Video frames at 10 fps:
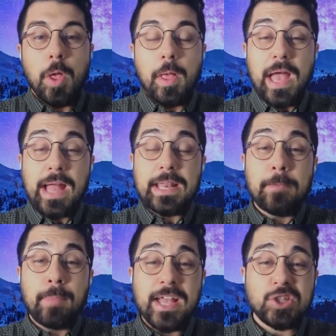And
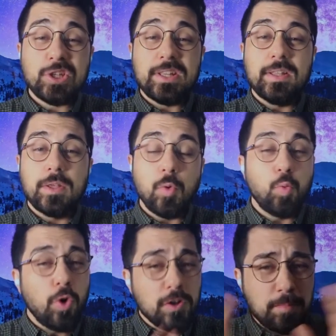imagine
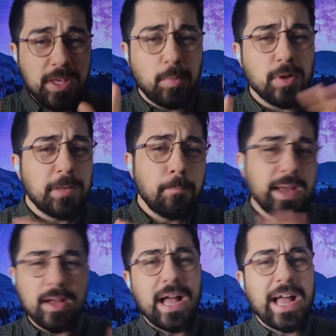what people in
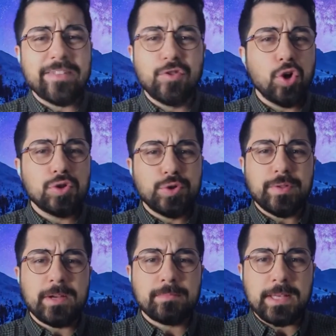Mecca had done to them.